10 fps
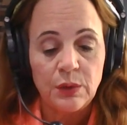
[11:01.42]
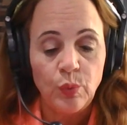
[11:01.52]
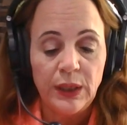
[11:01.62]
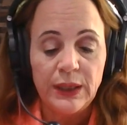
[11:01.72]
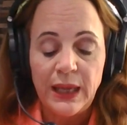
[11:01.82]

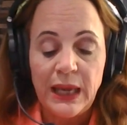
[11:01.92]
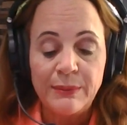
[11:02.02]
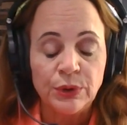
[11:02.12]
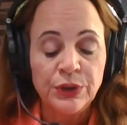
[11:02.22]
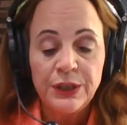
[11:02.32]
willing and
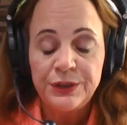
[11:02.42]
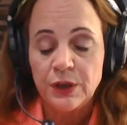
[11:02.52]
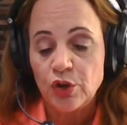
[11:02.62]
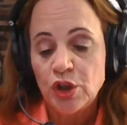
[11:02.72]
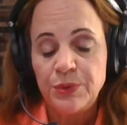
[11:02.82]
able to
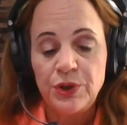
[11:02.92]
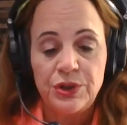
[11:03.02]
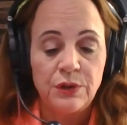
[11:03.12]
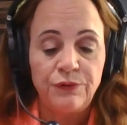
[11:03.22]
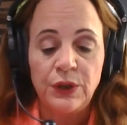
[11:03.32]
contribute
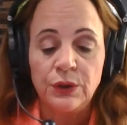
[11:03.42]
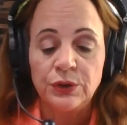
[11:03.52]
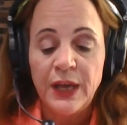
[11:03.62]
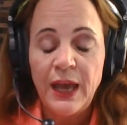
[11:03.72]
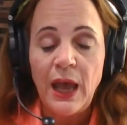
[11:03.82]
to the
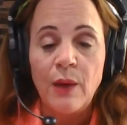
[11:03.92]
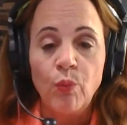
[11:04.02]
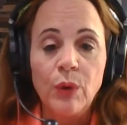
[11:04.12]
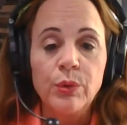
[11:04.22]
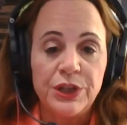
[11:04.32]
field. And
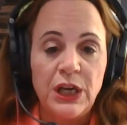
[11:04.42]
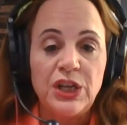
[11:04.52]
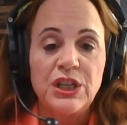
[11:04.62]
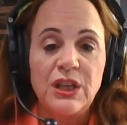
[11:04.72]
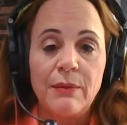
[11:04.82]
what we're
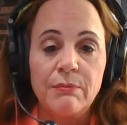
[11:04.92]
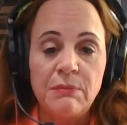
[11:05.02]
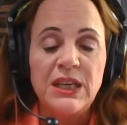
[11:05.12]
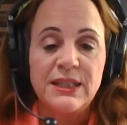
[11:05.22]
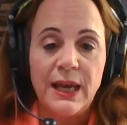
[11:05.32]
teaching them
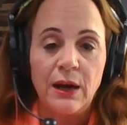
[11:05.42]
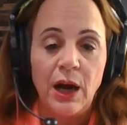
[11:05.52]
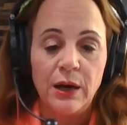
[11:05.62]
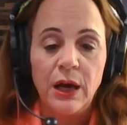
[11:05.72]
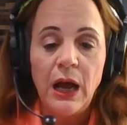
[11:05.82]
meets that
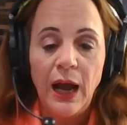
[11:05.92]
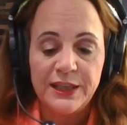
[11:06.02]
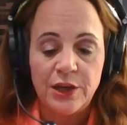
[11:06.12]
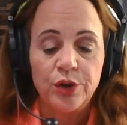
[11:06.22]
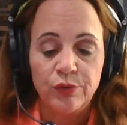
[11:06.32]
high, high
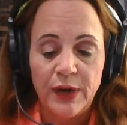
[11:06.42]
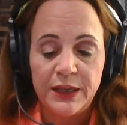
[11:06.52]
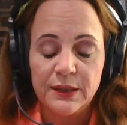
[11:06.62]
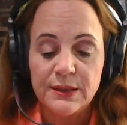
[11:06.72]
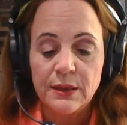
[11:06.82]
standard of
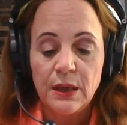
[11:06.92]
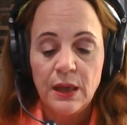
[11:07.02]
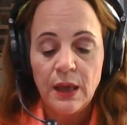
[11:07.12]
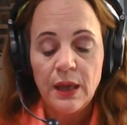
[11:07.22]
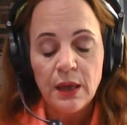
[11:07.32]
readiness.
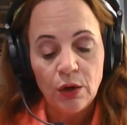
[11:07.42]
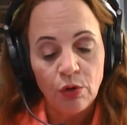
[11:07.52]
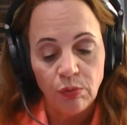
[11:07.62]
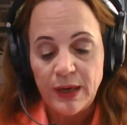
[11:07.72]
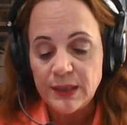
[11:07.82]

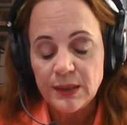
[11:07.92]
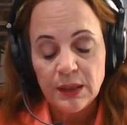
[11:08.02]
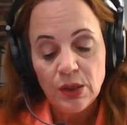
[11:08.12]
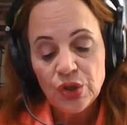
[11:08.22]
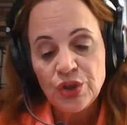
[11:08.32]
Great.
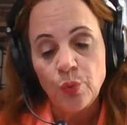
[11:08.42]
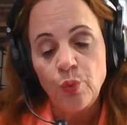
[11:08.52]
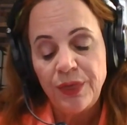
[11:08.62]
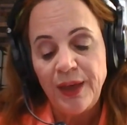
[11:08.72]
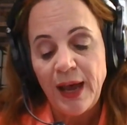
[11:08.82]
So
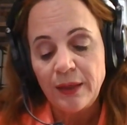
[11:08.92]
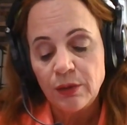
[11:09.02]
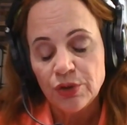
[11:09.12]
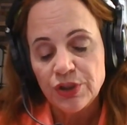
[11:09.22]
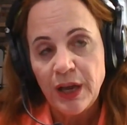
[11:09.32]
with that,
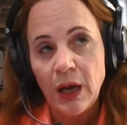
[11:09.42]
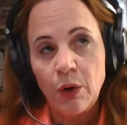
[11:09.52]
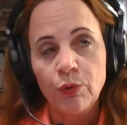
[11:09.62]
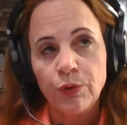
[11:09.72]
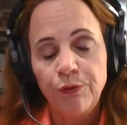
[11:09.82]
there's now
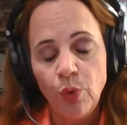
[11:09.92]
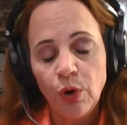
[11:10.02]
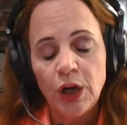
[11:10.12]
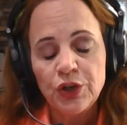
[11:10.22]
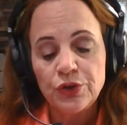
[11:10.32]
over
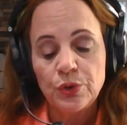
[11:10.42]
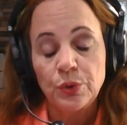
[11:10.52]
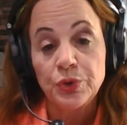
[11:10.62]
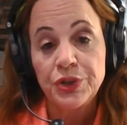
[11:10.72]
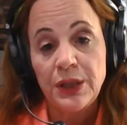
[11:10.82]
400
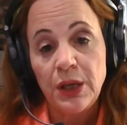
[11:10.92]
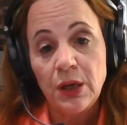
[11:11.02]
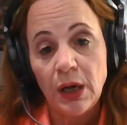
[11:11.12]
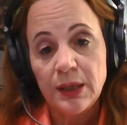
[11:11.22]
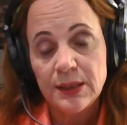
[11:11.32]
schools in the
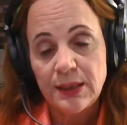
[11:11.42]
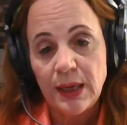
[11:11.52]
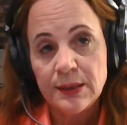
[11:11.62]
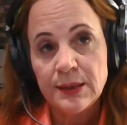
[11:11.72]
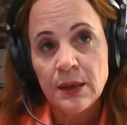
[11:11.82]
United
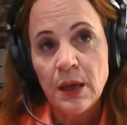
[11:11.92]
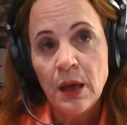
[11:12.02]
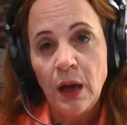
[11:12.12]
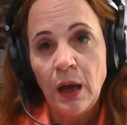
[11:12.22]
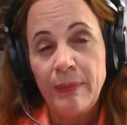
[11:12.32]
States.
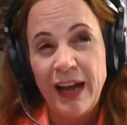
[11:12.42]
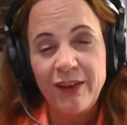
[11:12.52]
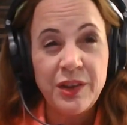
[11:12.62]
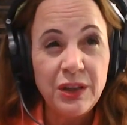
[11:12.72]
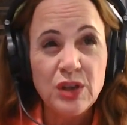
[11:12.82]
Um, out of,
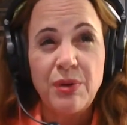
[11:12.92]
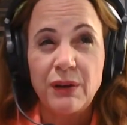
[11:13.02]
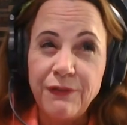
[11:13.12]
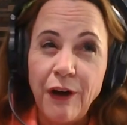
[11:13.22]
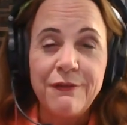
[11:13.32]
I think there's about
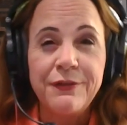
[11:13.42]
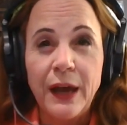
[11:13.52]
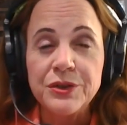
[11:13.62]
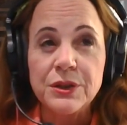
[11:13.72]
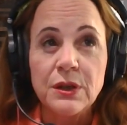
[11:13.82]

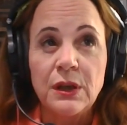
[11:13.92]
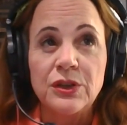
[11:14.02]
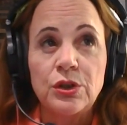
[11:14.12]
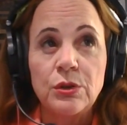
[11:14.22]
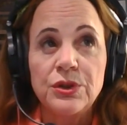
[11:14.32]
5,000
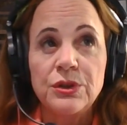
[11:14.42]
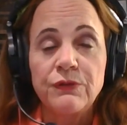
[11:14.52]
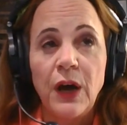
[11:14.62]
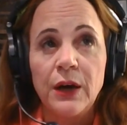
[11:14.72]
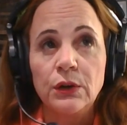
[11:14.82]
institutes of
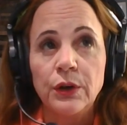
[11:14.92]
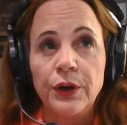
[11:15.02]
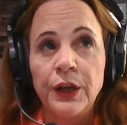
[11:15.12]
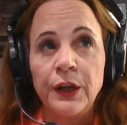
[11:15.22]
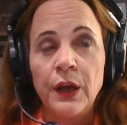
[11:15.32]
higher
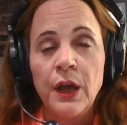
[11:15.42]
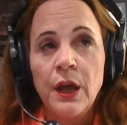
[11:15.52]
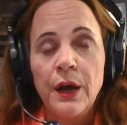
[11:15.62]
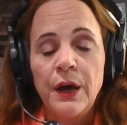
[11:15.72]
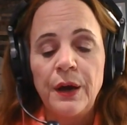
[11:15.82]
learning
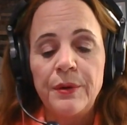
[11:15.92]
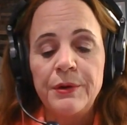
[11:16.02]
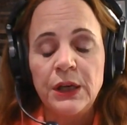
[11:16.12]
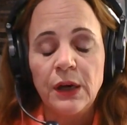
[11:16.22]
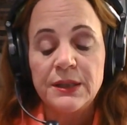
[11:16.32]
um, in the
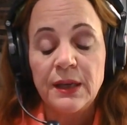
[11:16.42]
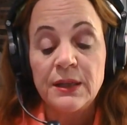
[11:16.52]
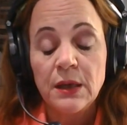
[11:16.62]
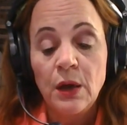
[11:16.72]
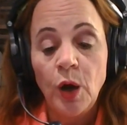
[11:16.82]
United
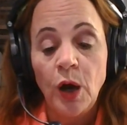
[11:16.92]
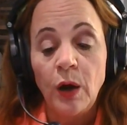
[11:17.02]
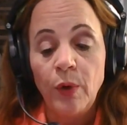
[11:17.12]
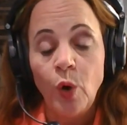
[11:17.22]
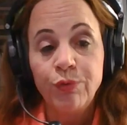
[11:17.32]
States. Uh,
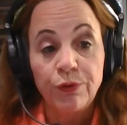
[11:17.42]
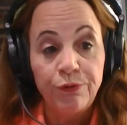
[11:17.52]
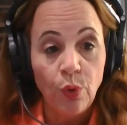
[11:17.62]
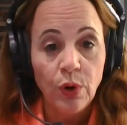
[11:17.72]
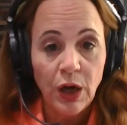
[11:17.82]
over
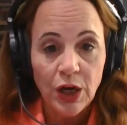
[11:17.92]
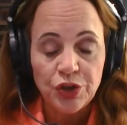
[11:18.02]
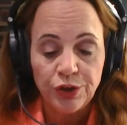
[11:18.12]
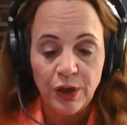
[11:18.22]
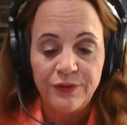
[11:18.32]

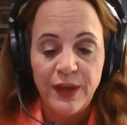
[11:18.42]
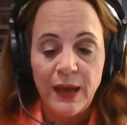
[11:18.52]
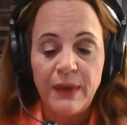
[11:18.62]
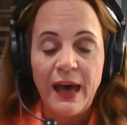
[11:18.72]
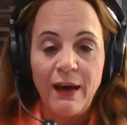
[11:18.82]
400 of
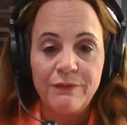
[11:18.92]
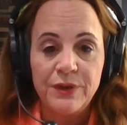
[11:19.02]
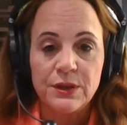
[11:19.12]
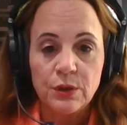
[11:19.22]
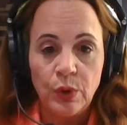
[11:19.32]
them have
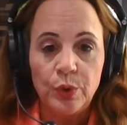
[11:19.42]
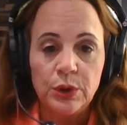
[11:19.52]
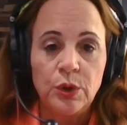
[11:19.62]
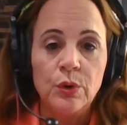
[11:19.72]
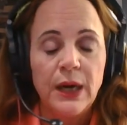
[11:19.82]
this quote
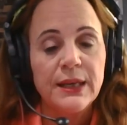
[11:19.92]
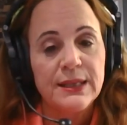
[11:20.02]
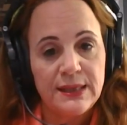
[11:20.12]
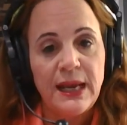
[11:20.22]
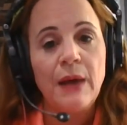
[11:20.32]
unquote kind of
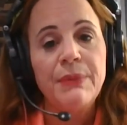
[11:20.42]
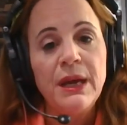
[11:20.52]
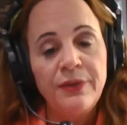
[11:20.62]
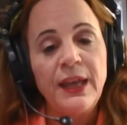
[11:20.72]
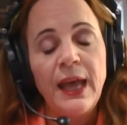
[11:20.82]
stamp,
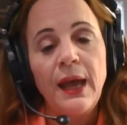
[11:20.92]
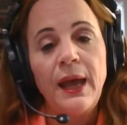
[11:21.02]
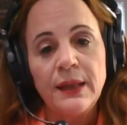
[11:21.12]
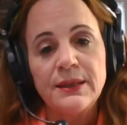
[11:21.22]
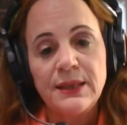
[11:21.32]
the
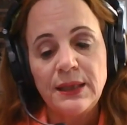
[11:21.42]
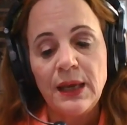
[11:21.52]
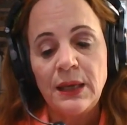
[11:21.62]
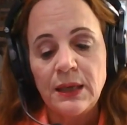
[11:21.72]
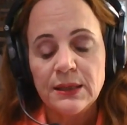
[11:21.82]

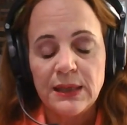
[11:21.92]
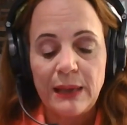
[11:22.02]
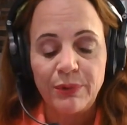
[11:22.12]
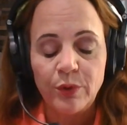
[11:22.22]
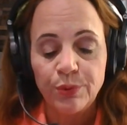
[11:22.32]
NCAE
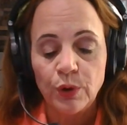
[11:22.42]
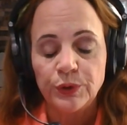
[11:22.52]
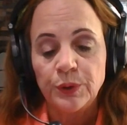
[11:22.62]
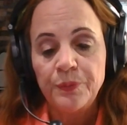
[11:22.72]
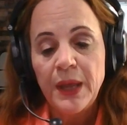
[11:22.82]
stamp of
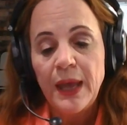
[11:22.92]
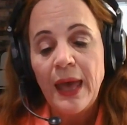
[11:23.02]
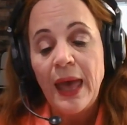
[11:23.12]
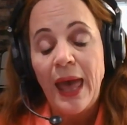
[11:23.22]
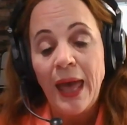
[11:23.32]
approval.
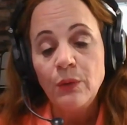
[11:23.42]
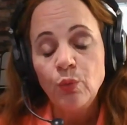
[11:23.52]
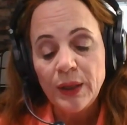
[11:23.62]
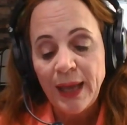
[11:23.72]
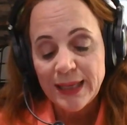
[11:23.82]
And
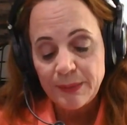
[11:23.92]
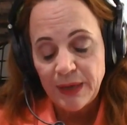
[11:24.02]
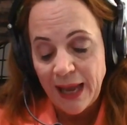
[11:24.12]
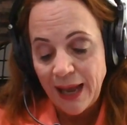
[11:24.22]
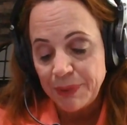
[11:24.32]
what has been
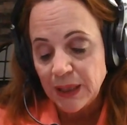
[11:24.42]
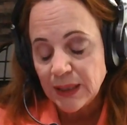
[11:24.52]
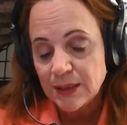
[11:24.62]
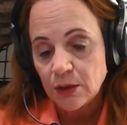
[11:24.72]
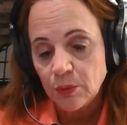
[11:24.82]
happening
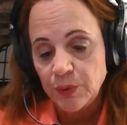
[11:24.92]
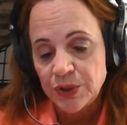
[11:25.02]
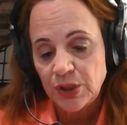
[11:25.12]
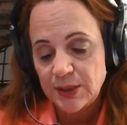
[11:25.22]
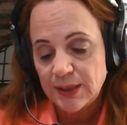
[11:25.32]
is that there was
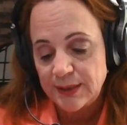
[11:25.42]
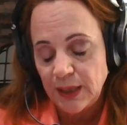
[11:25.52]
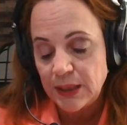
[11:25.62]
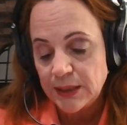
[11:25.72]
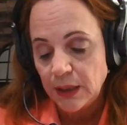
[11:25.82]
just a
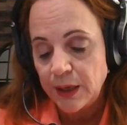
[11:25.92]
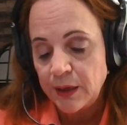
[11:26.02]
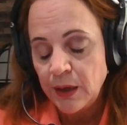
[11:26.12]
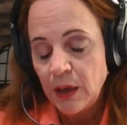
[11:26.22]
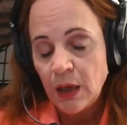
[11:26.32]
study
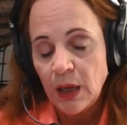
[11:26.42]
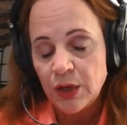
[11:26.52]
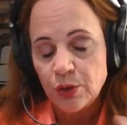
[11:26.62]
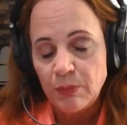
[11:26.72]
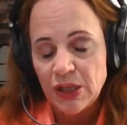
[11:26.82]
done,
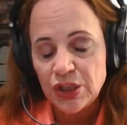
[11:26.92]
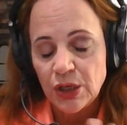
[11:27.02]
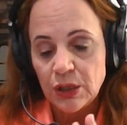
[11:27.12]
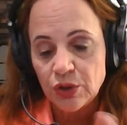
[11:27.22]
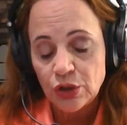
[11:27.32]
as you
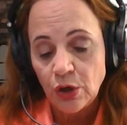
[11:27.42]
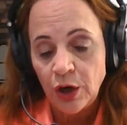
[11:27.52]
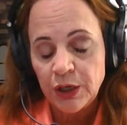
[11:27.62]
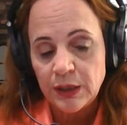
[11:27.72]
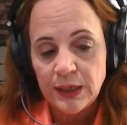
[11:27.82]
mentioned, it
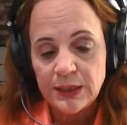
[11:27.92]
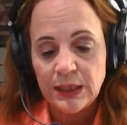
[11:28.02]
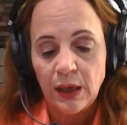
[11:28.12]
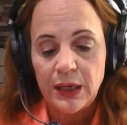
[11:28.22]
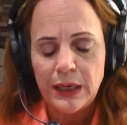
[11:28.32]
started in
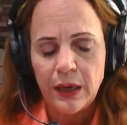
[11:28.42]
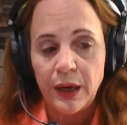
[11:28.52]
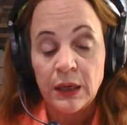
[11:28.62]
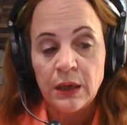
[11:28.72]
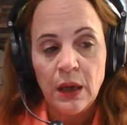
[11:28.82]

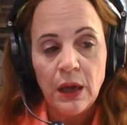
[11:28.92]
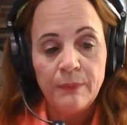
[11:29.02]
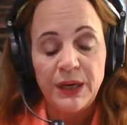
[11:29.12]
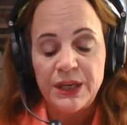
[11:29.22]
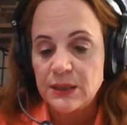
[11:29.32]
1999
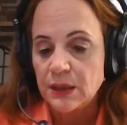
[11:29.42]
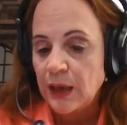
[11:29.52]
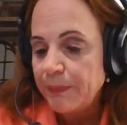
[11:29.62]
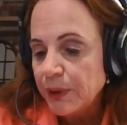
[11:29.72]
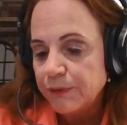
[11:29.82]
by just a
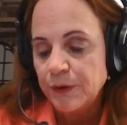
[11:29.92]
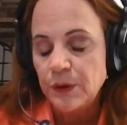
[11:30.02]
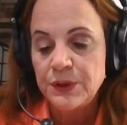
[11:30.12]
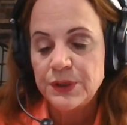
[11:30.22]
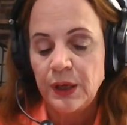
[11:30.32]
couple of
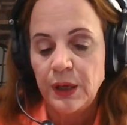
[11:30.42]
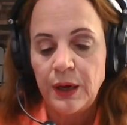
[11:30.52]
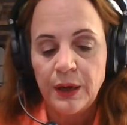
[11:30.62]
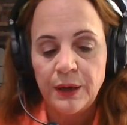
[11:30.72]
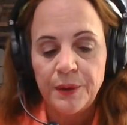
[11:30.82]
folks
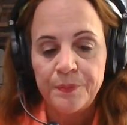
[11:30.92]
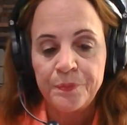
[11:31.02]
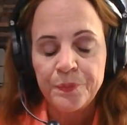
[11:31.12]
and um,